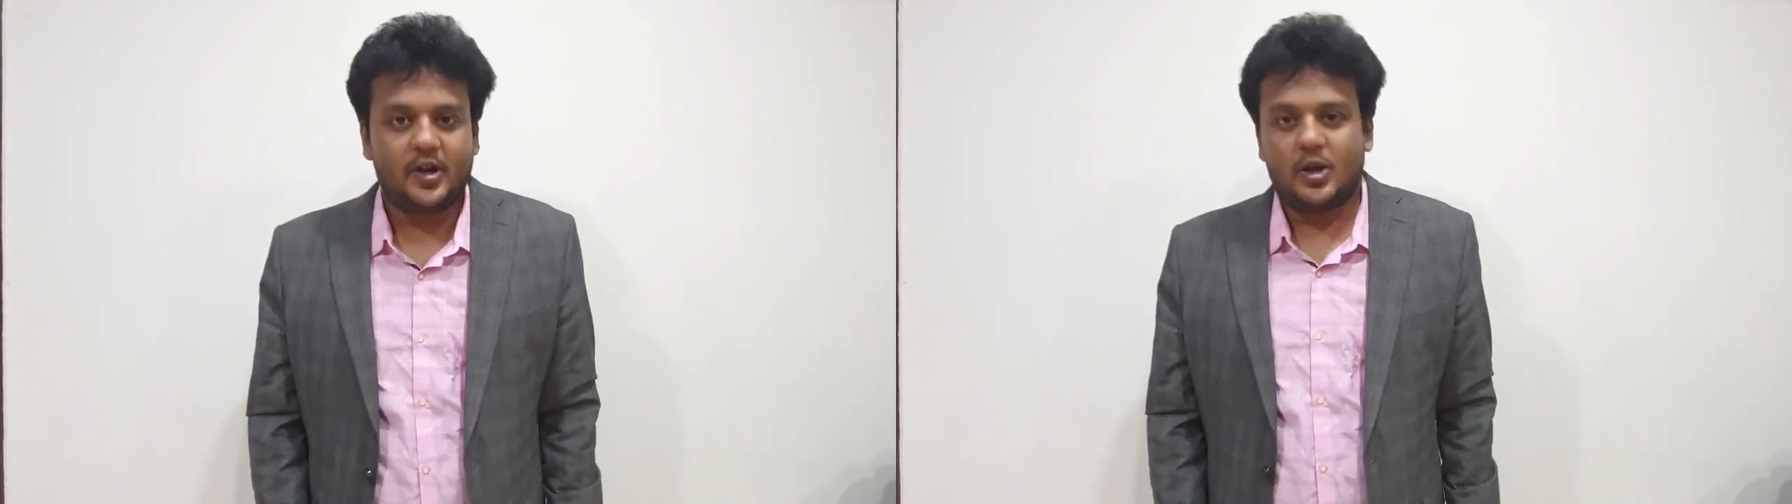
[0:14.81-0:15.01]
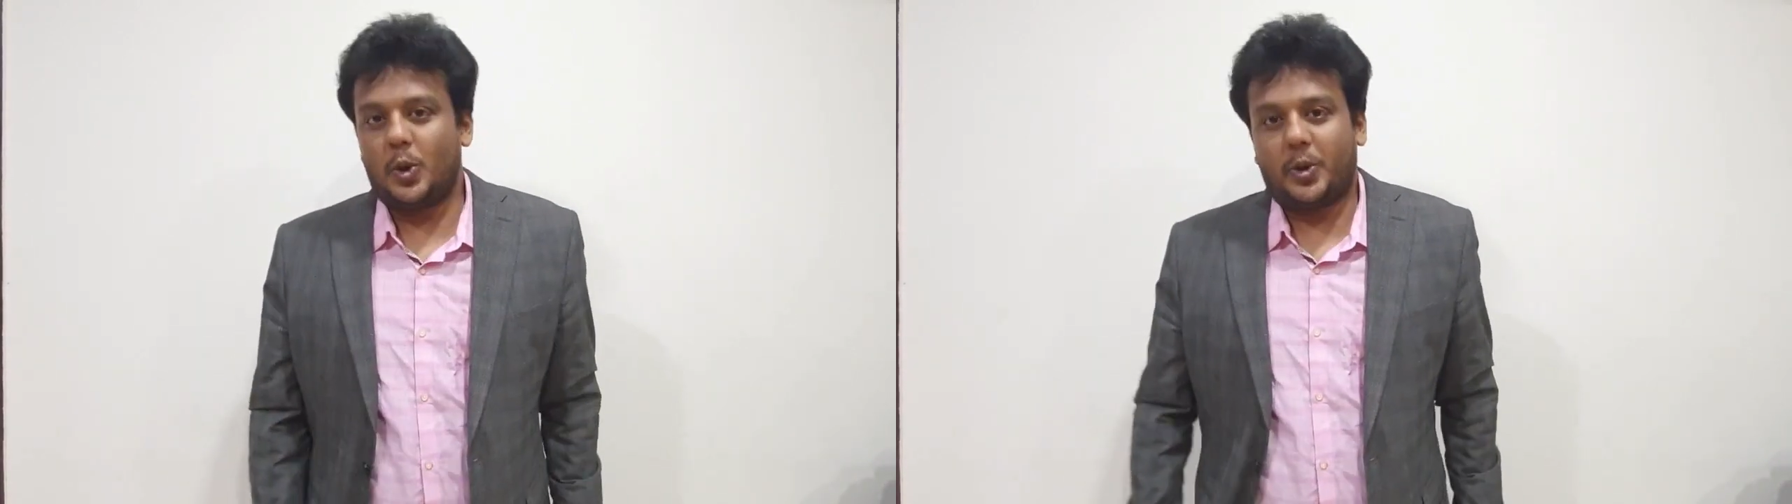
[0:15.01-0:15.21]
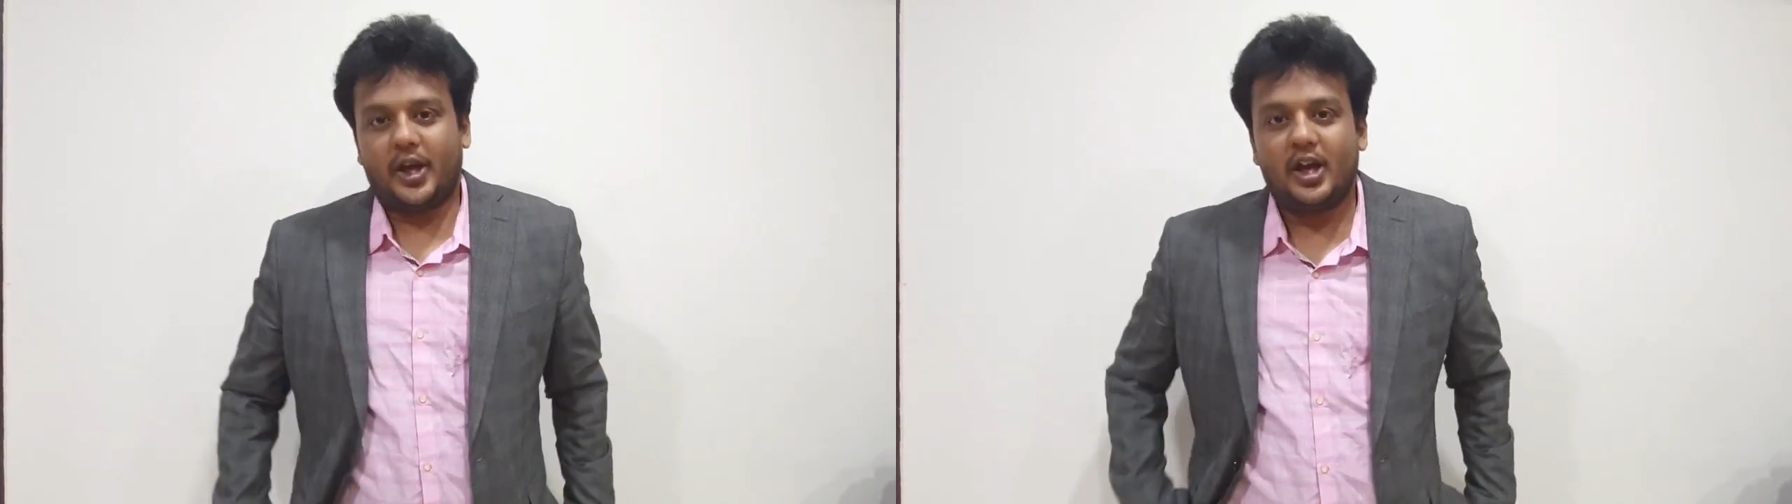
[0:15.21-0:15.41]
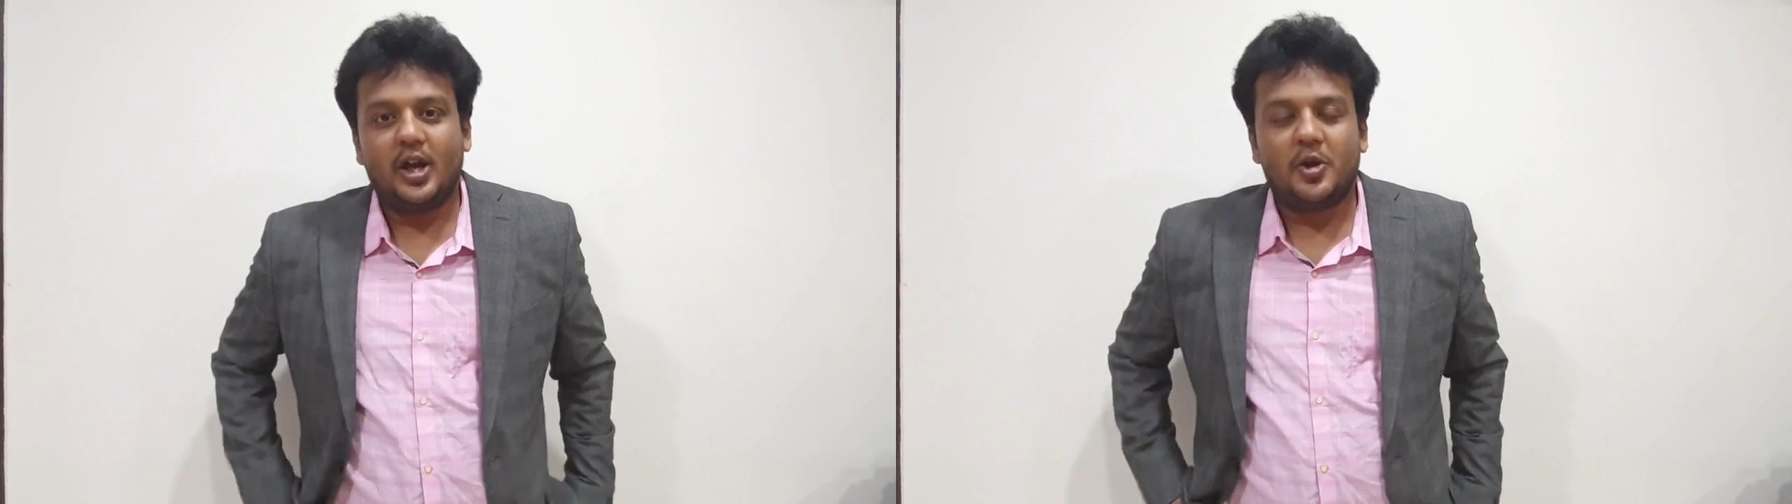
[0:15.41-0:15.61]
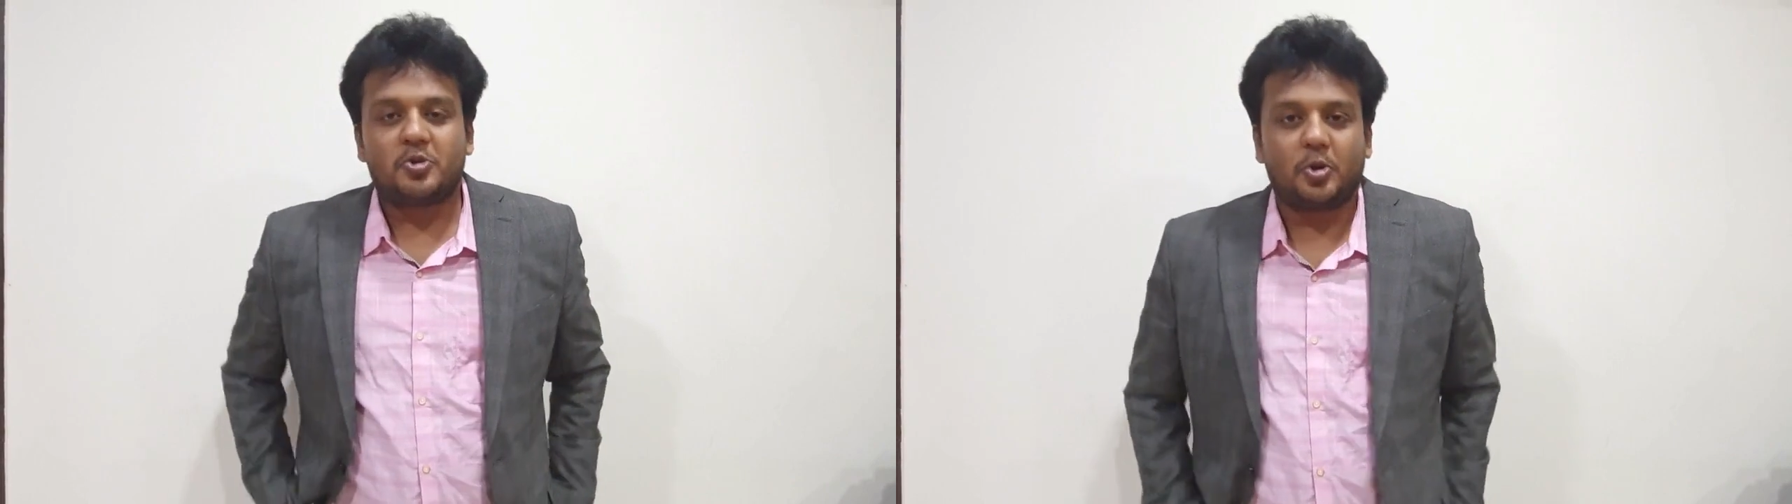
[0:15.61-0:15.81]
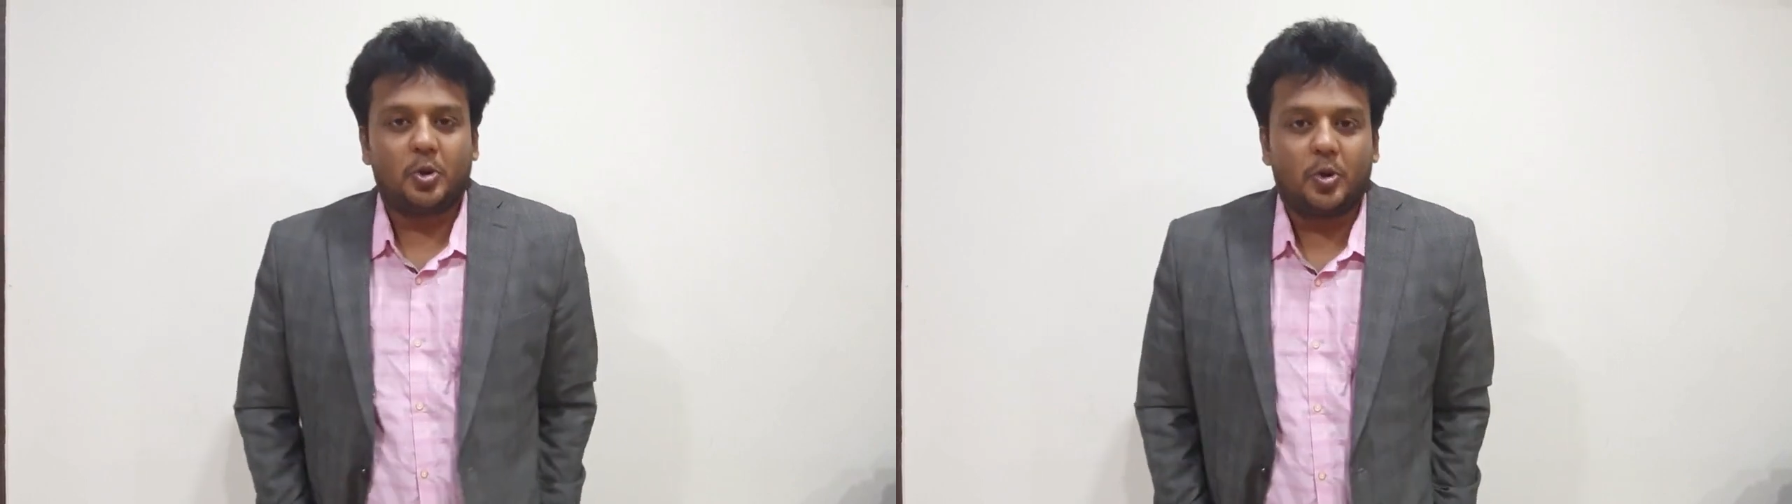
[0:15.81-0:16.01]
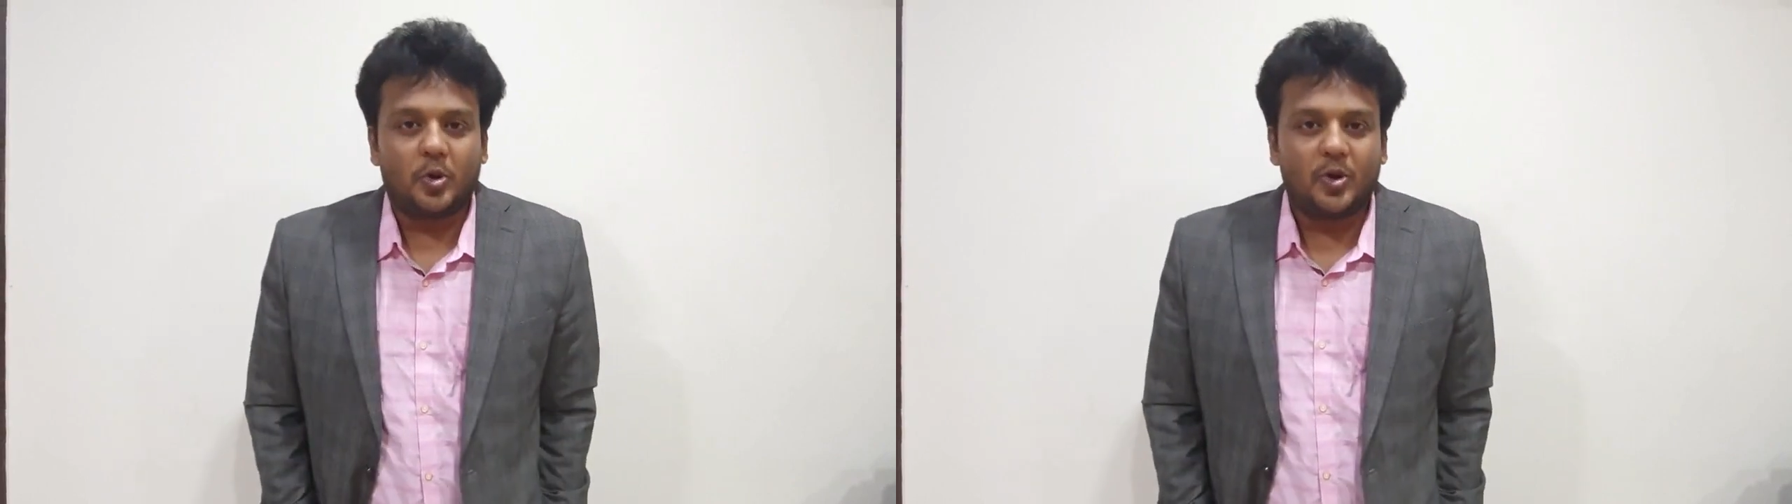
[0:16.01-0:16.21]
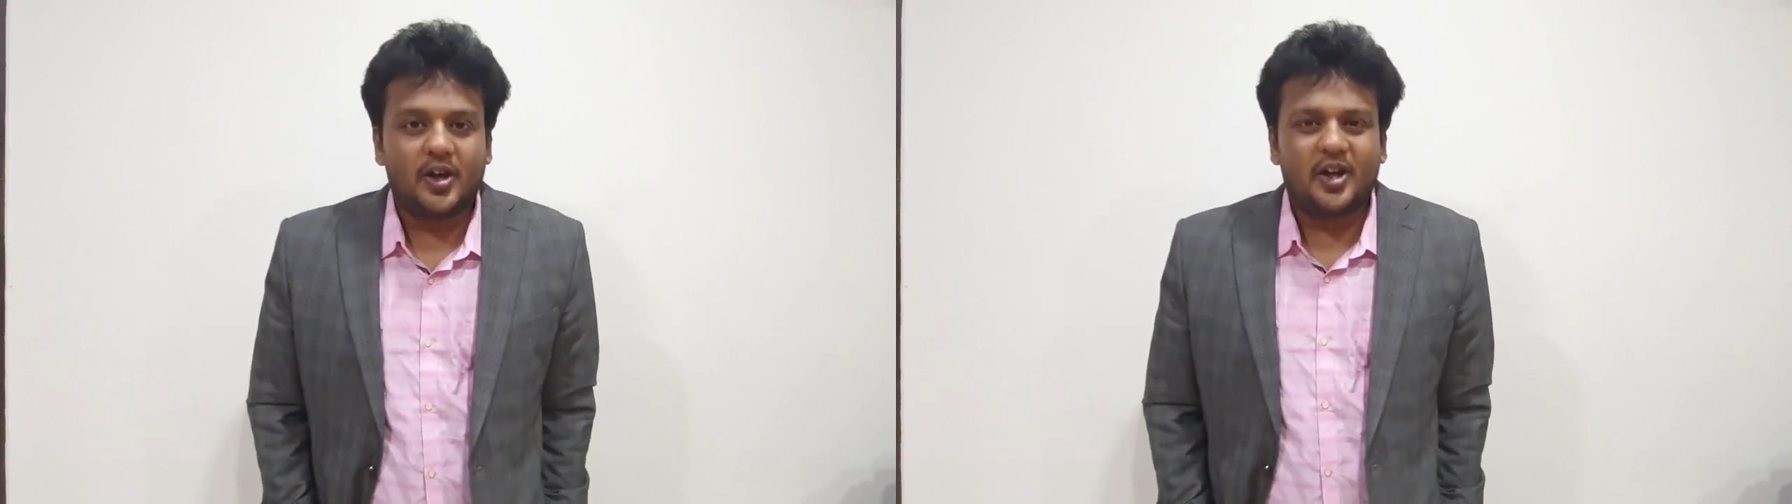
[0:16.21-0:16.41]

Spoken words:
Okay, so